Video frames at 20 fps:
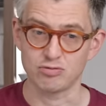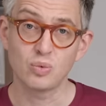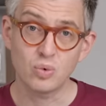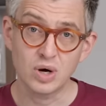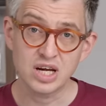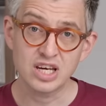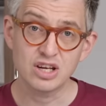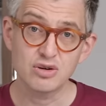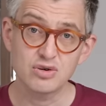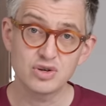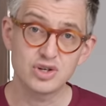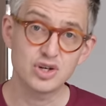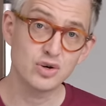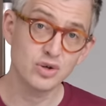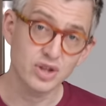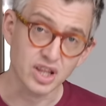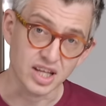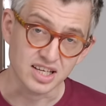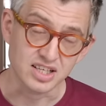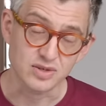When you do
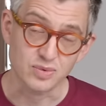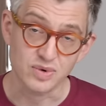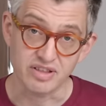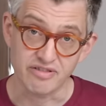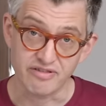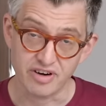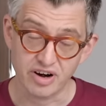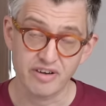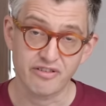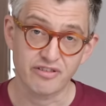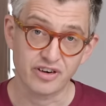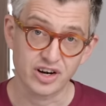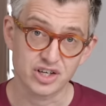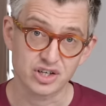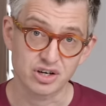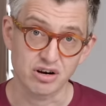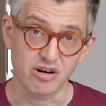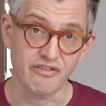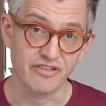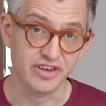this with very fresh
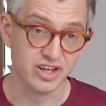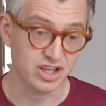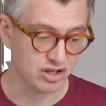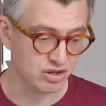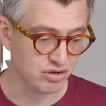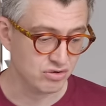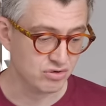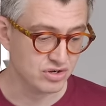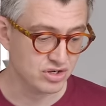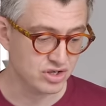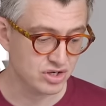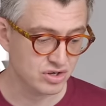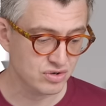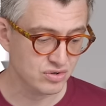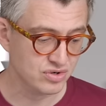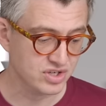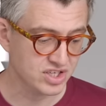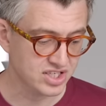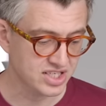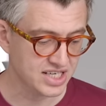coffee, you
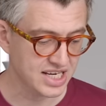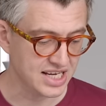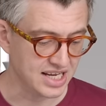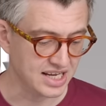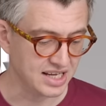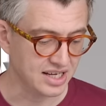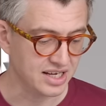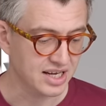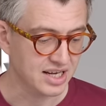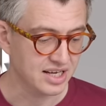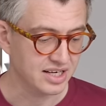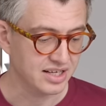do see